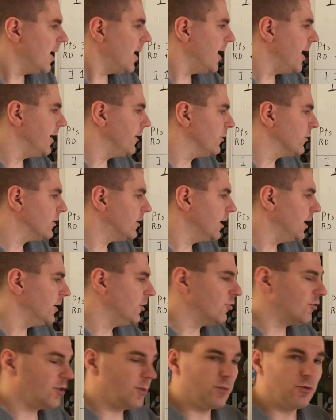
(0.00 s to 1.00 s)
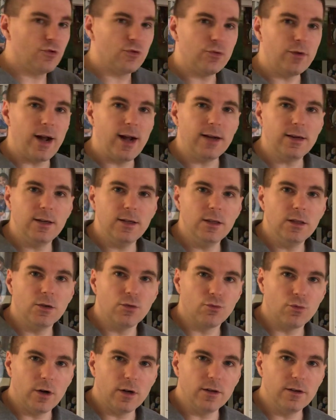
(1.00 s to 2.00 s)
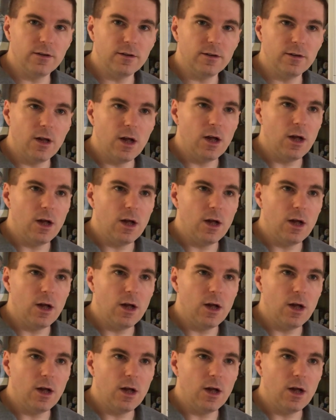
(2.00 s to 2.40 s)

and you're subtracting the runs